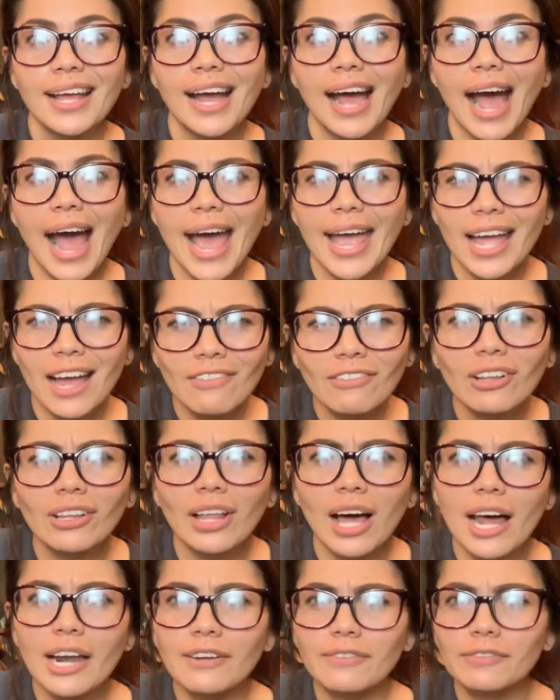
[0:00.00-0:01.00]
I have a
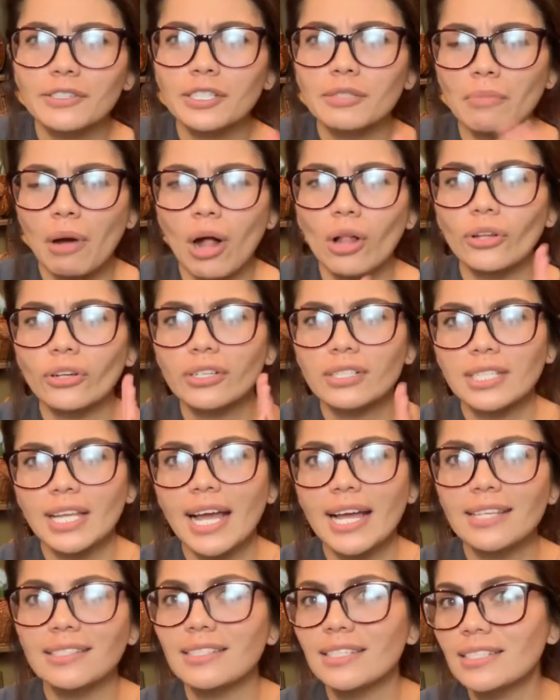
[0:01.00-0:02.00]
lot of smaller
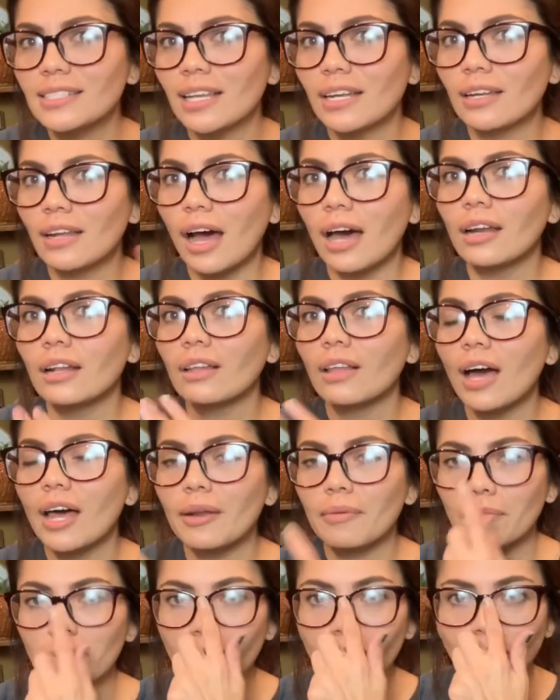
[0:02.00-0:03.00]
sizes and not a lot
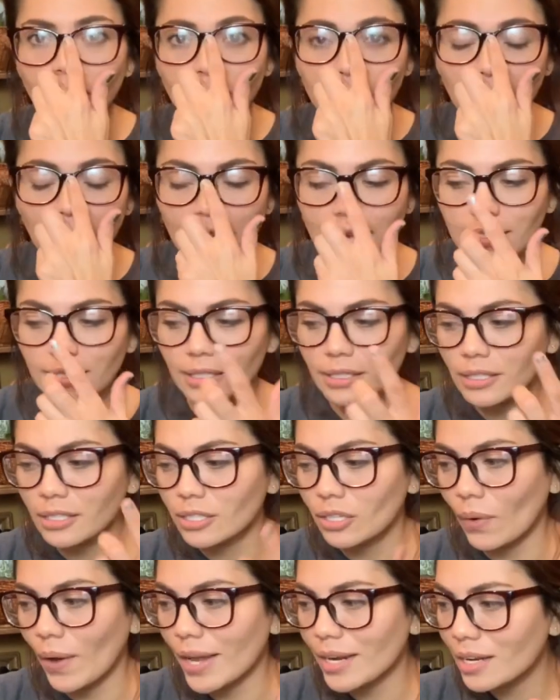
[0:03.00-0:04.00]
of bigger sizes,
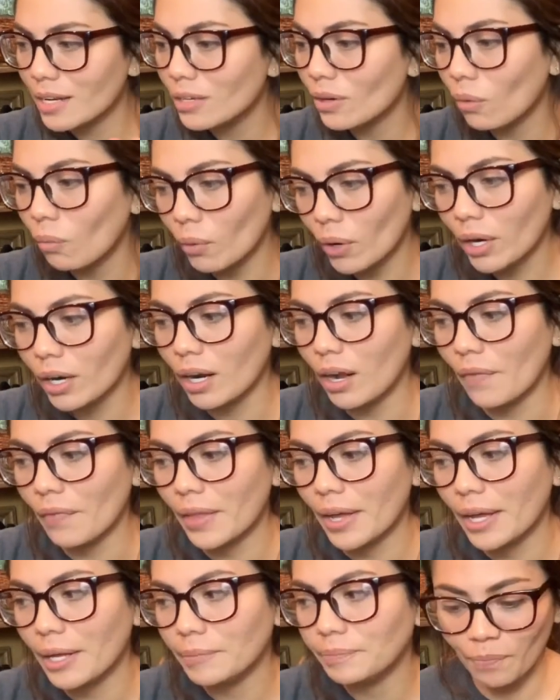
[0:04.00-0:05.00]
so I need to work on
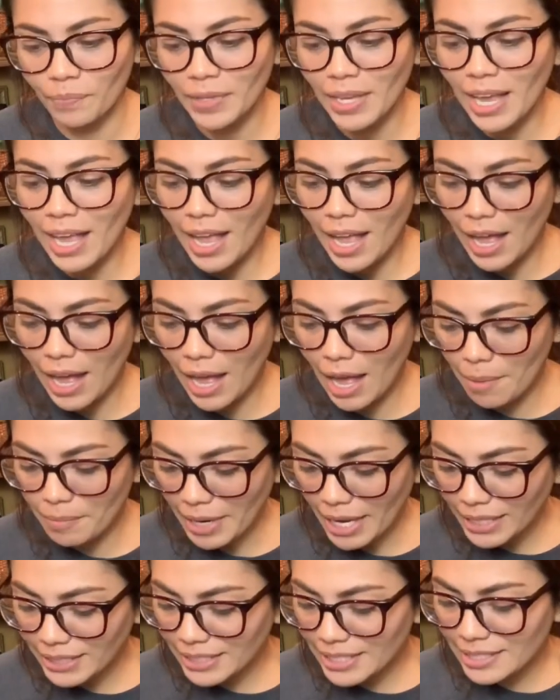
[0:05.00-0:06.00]
that. Um,
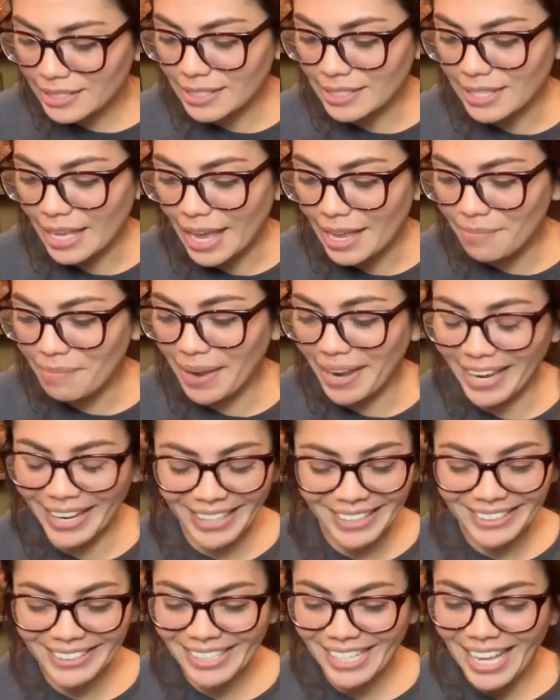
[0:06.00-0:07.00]
next is this
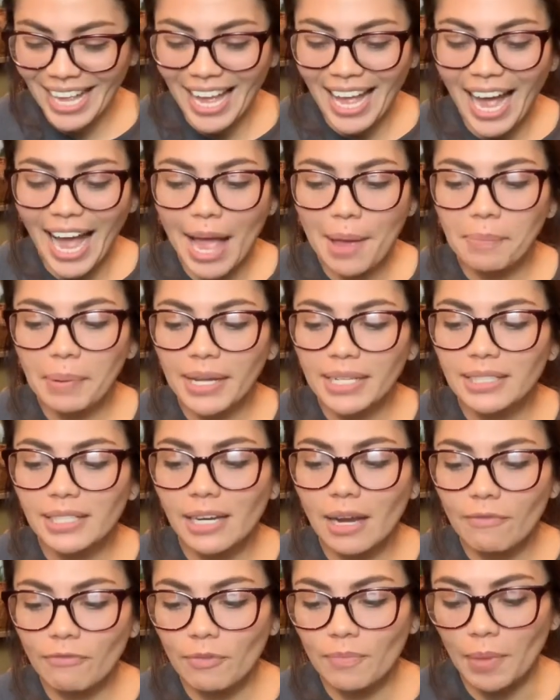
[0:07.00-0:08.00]
headband. I picked it
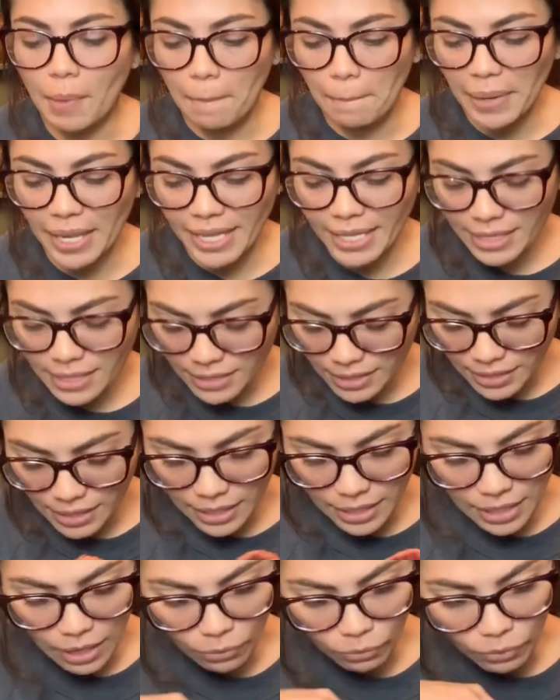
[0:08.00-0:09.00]
up from the bins
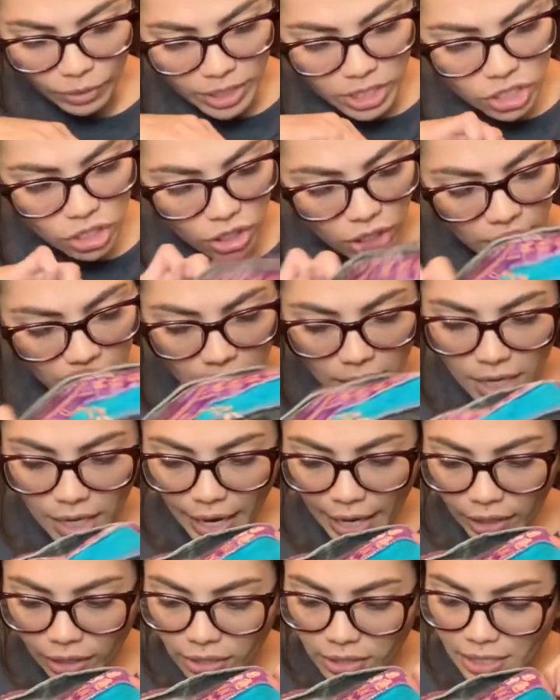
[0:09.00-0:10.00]
originally.
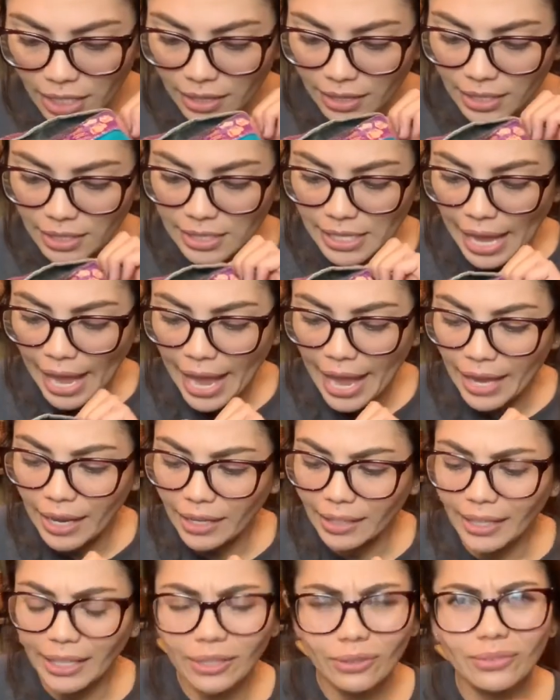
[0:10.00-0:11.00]
I looked up the tag
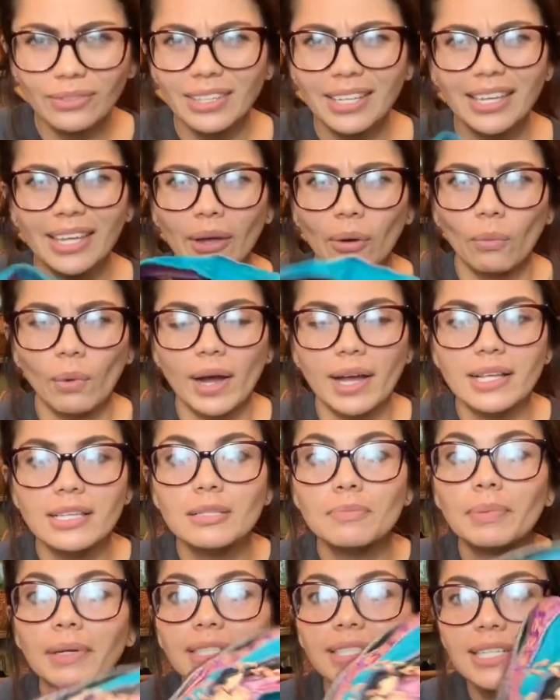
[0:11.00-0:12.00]
and I don't think it
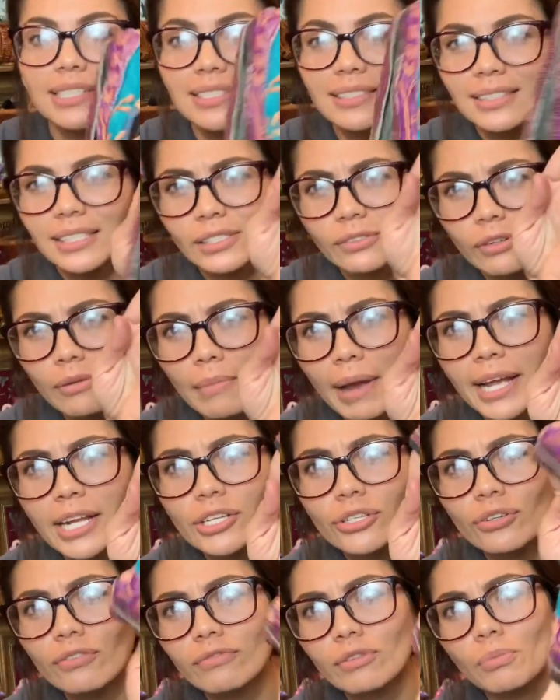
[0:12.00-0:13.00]
was, but doesn't this
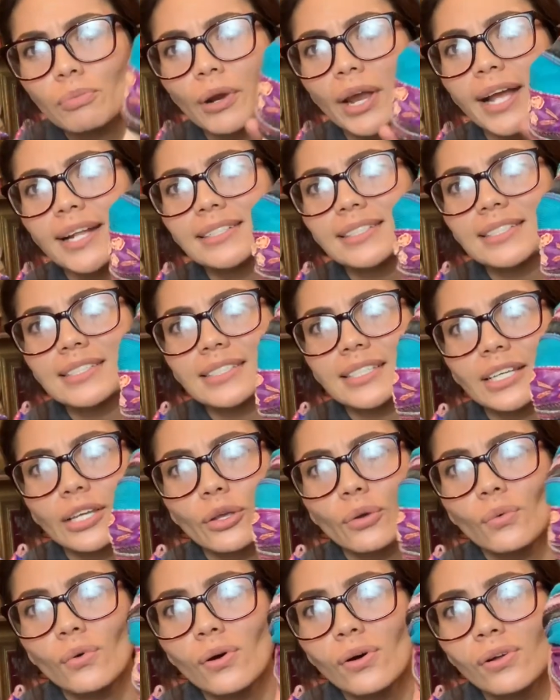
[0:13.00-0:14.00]
remind you of the brand
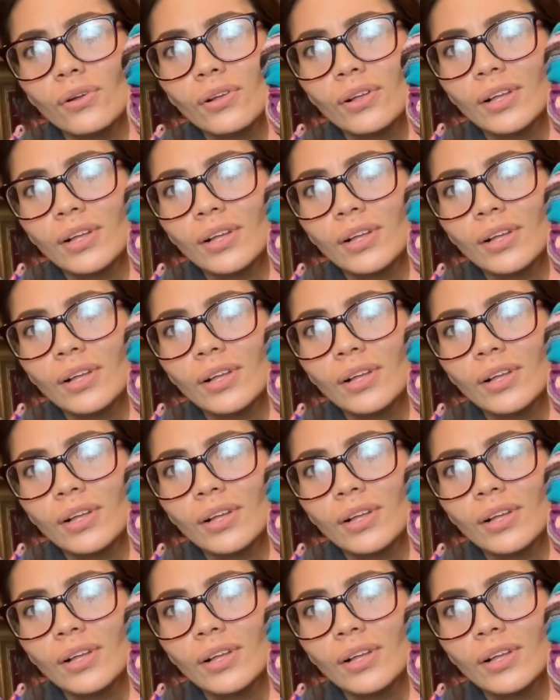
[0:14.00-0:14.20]
Desigual?